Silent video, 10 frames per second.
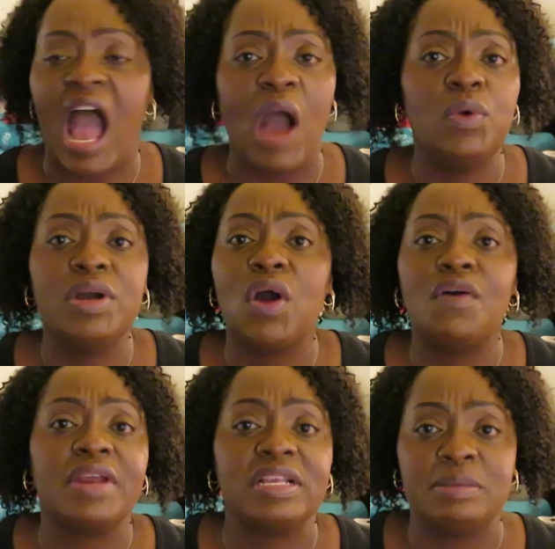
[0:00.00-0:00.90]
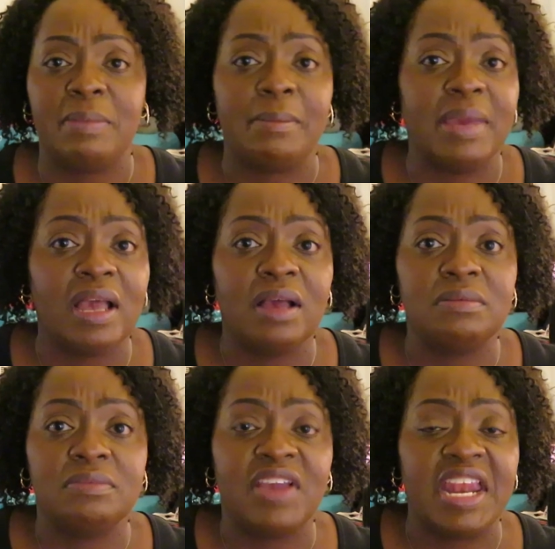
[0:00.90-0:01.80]
I will go there to my
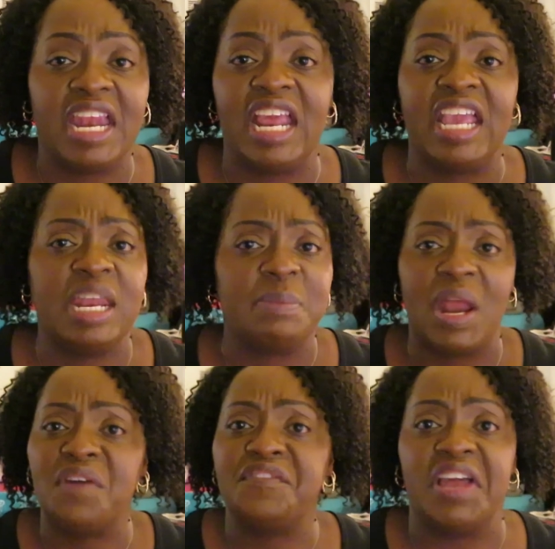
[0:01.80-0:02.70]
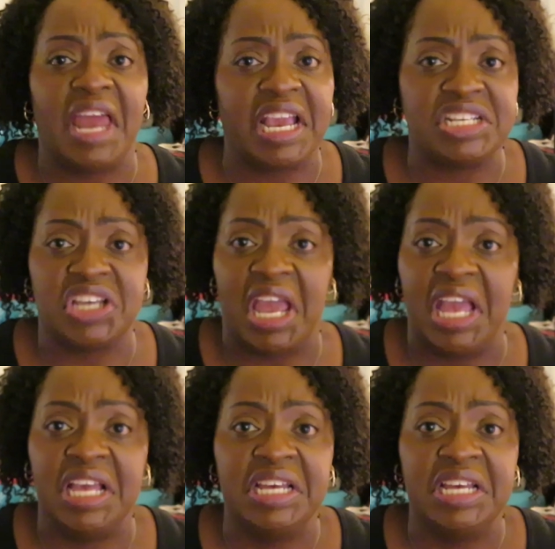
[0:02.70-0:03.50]
makeup vanity and get it, but I don't feel like it, y'all.